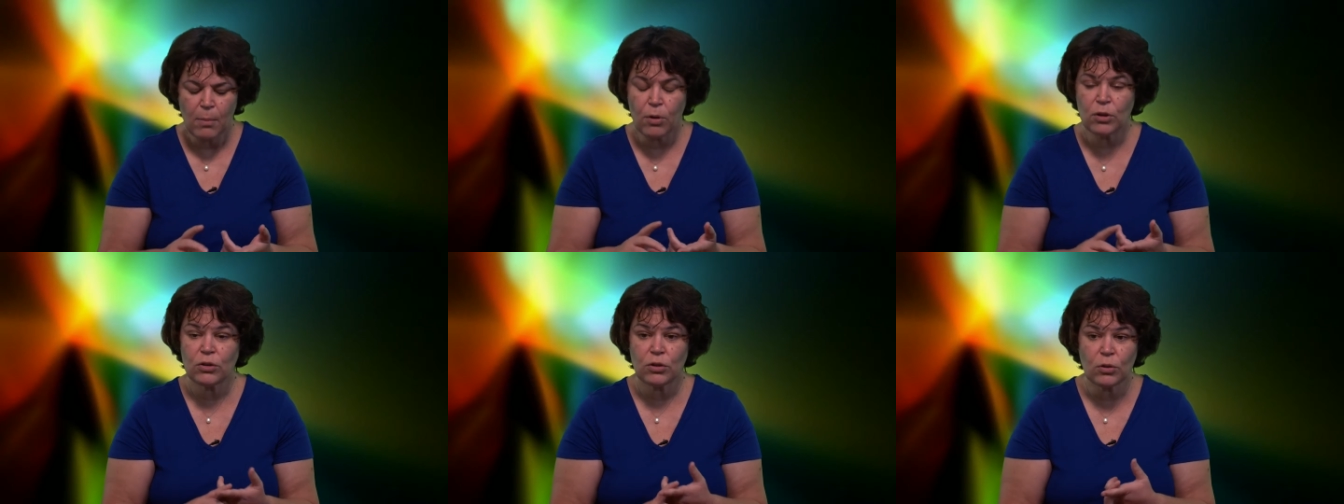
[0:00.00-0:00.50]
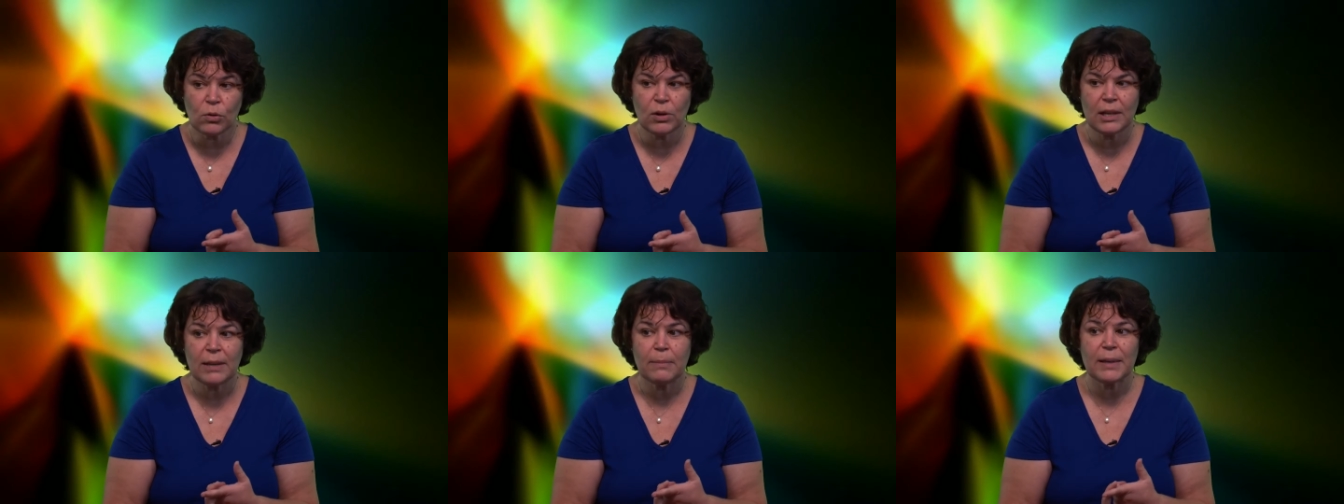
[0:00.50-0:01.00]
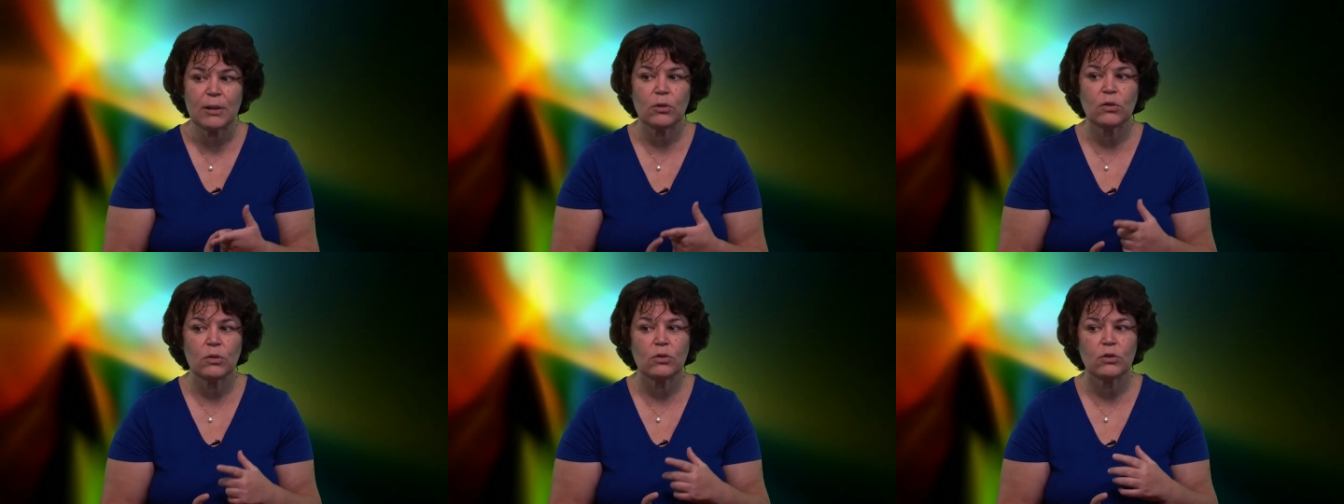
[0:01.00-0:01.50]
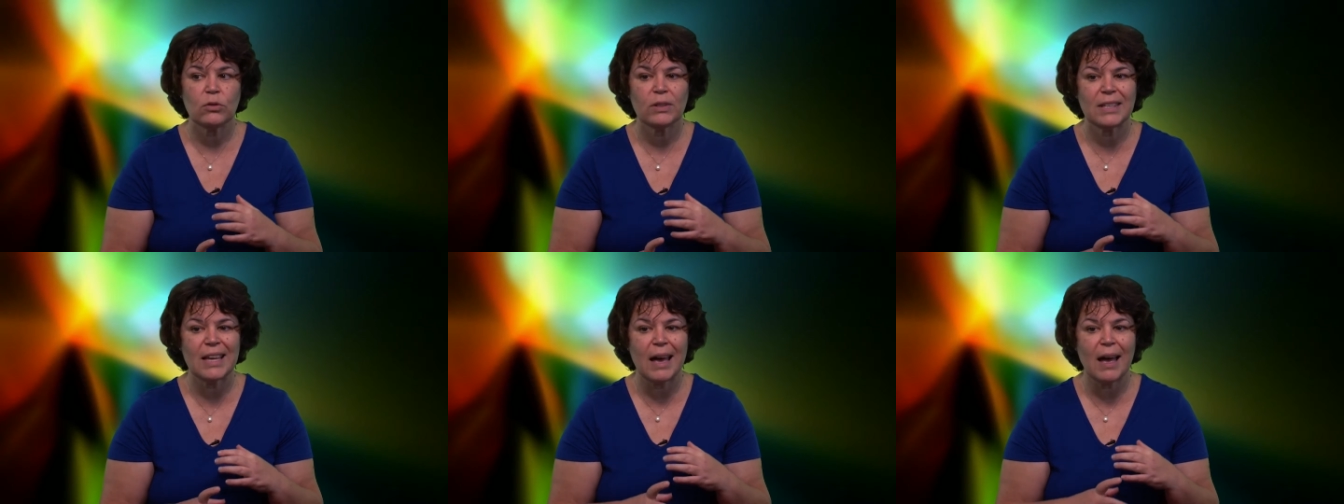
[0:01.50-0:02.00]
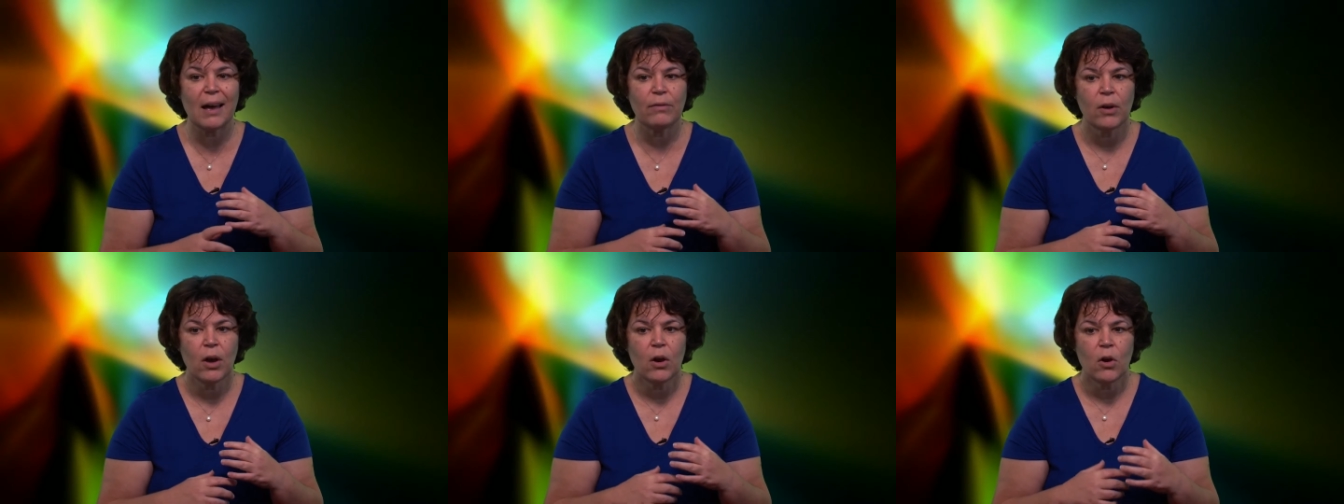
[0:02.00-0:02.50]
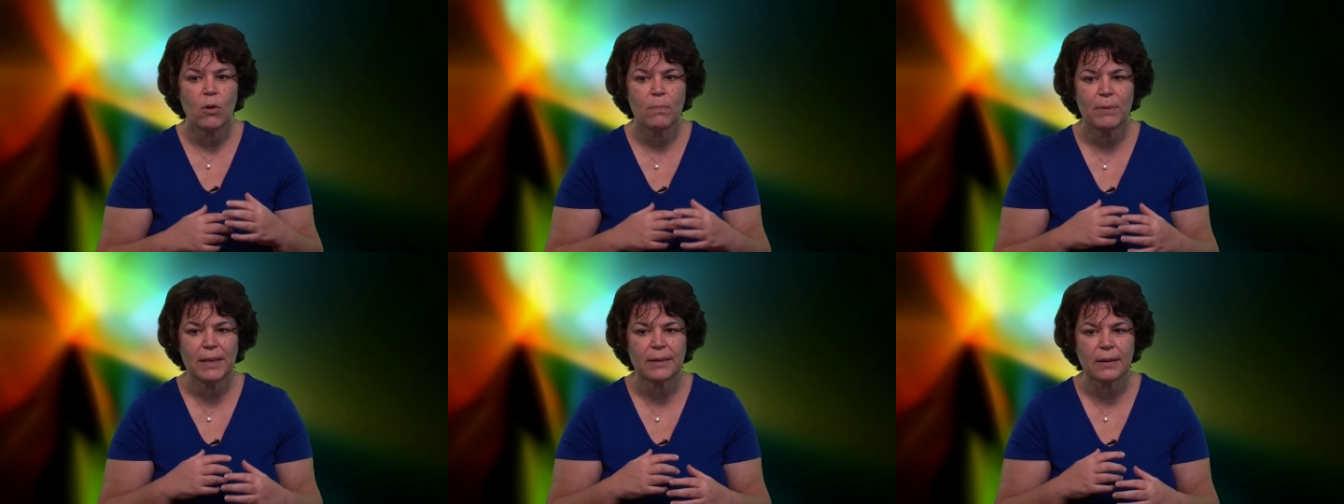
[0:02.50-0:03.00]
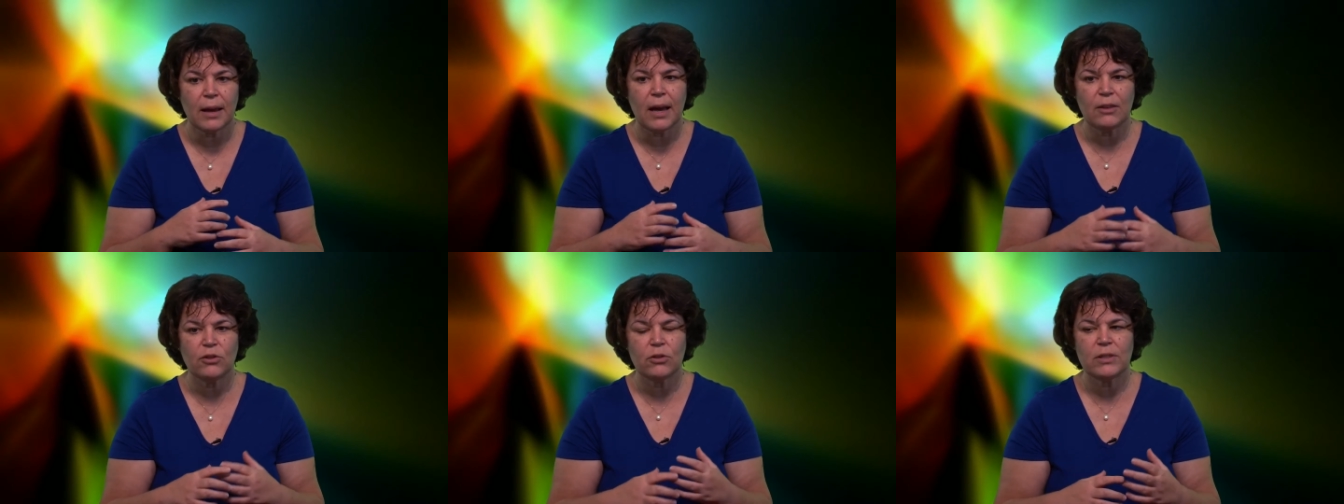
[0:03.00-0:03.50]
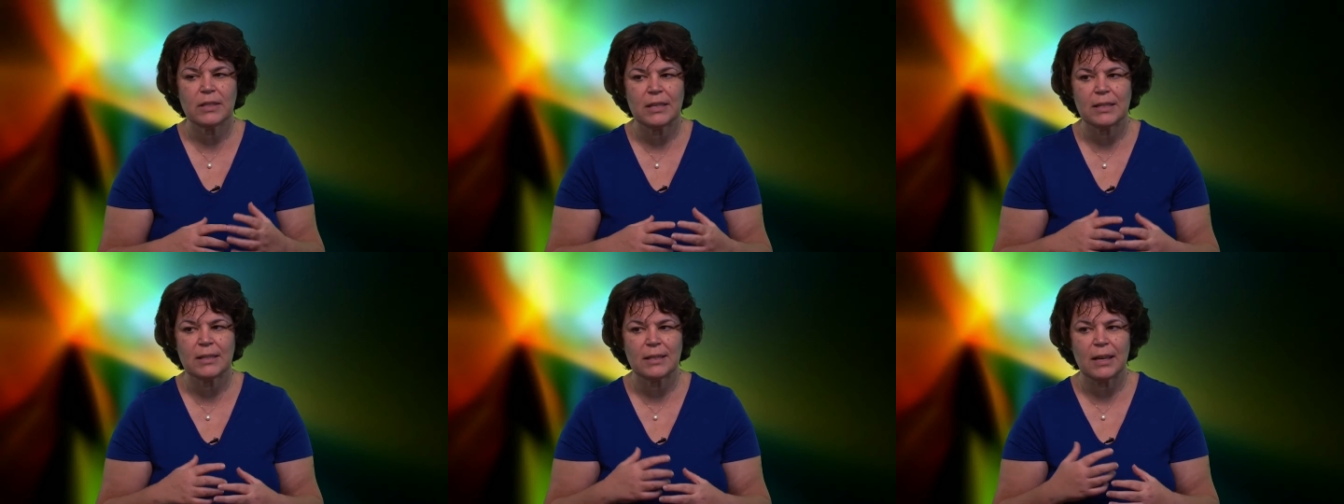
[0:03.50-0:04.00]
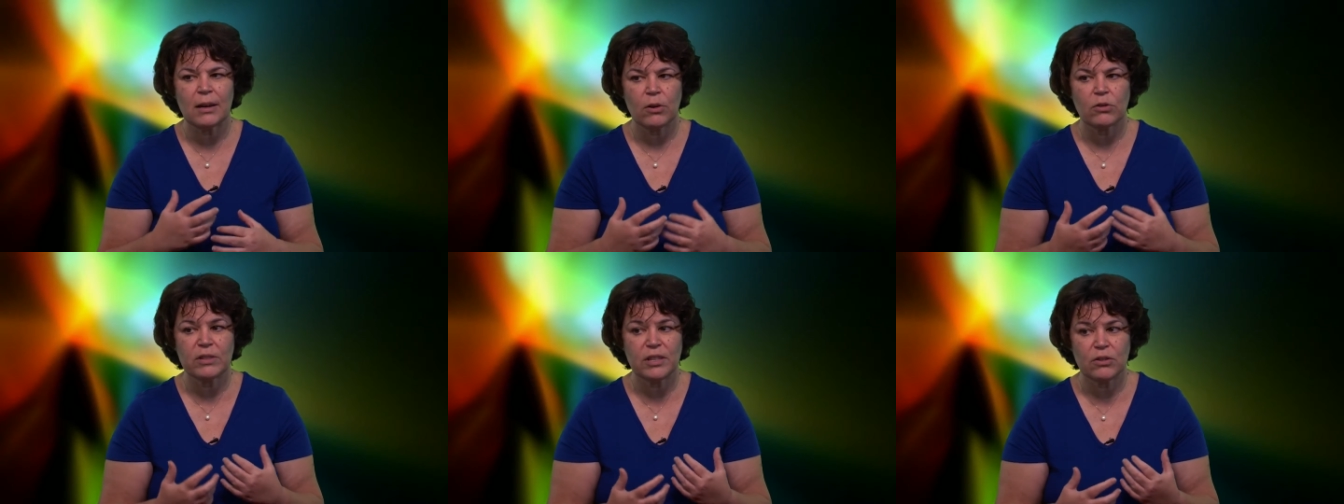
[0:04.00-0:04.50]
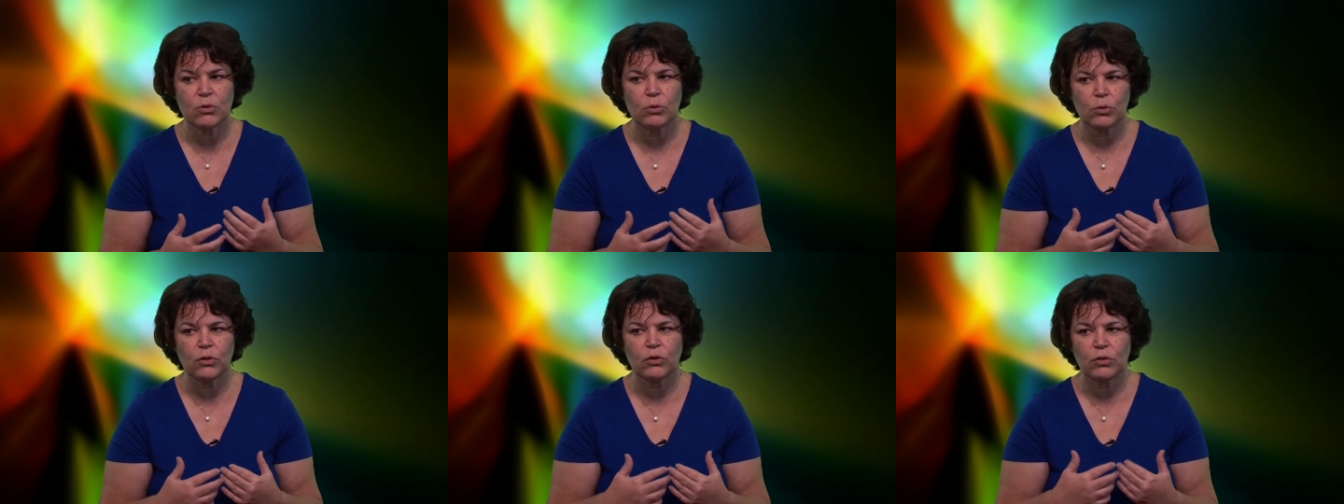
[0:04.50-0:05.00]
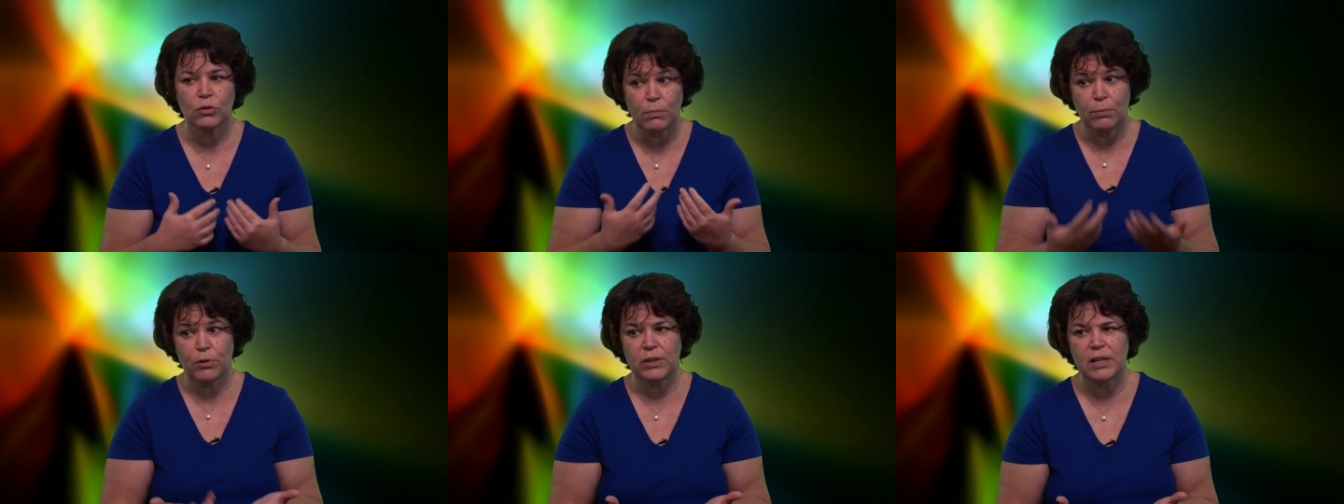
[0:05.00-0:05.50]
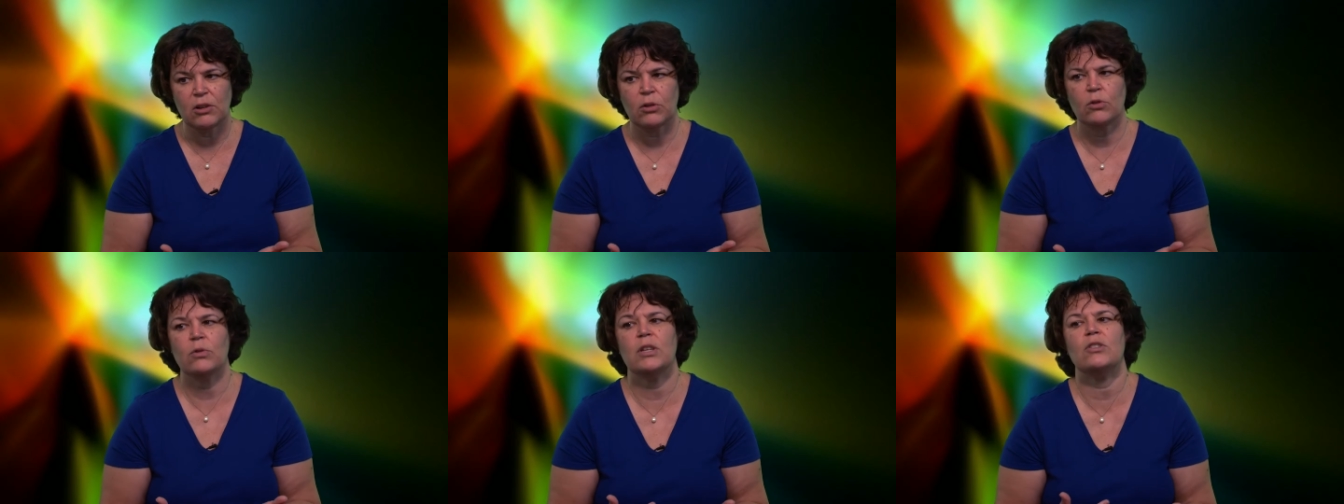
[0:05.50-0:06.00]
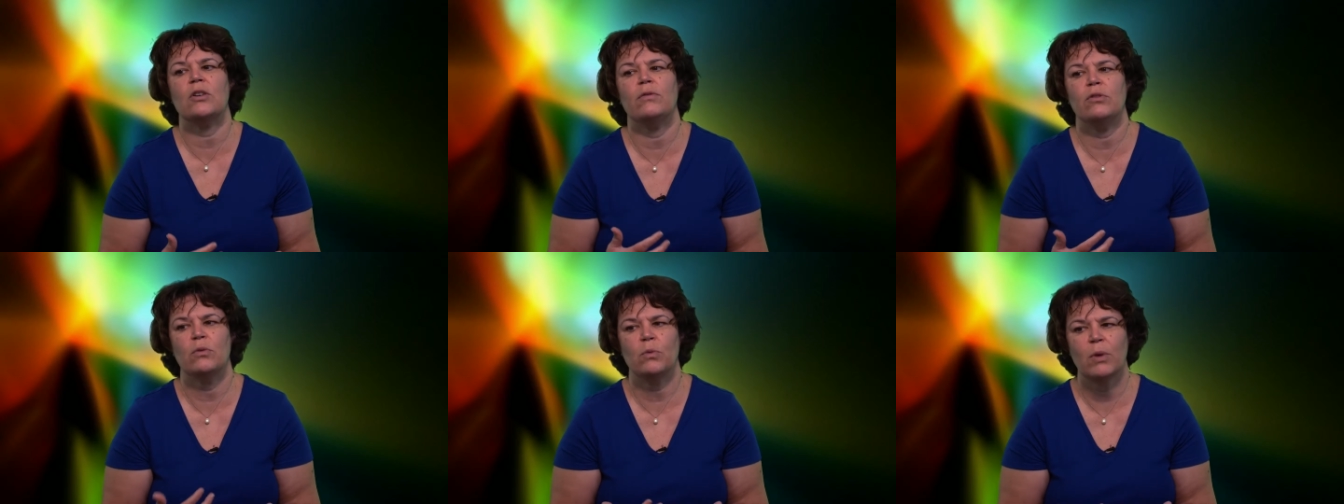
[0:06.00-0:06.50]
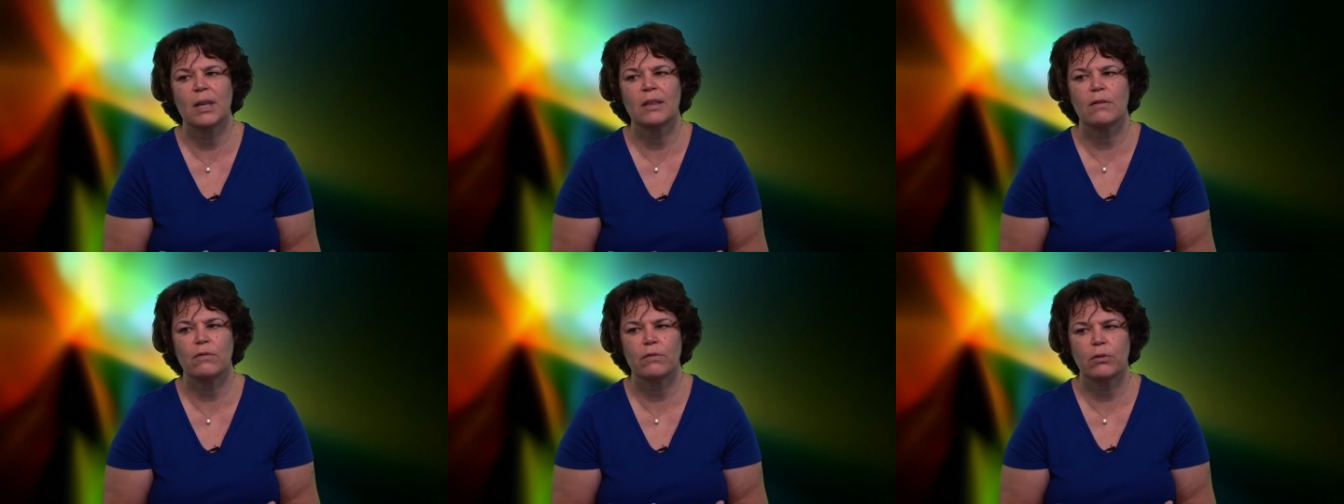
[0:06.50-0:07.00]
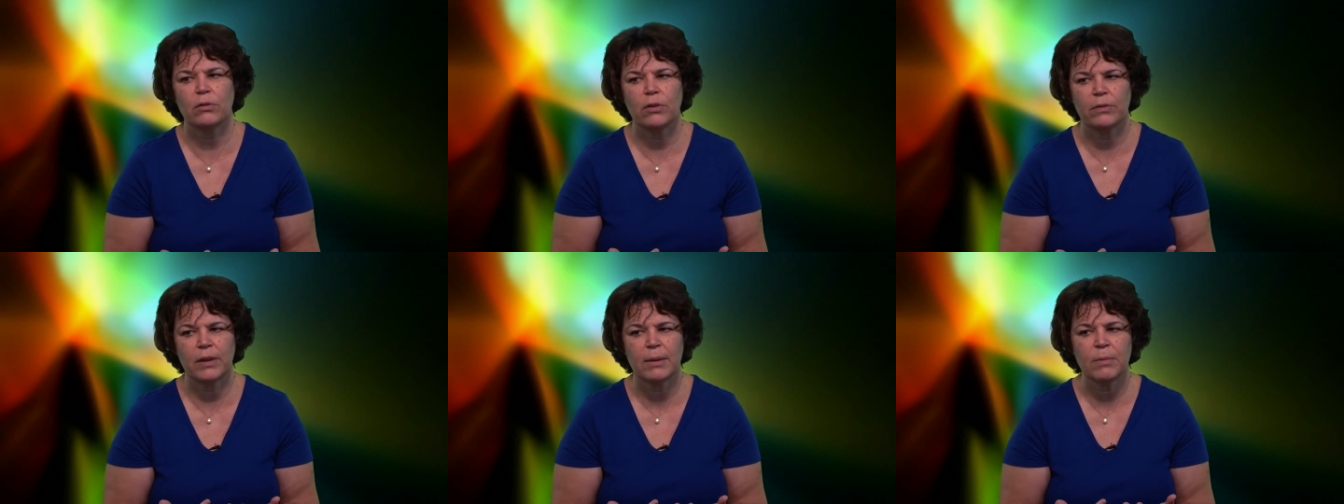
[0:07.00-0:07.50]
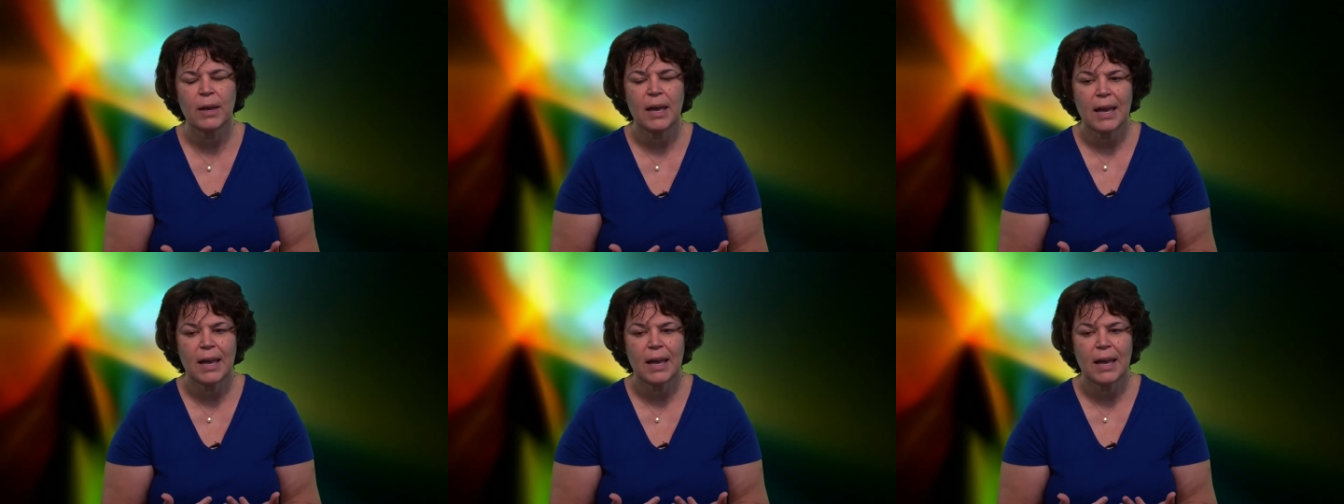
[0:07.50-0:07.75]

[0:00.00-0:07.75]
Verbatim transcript: but secondly, because also they have a bit adjusted their discourse to the body language of the one in front of them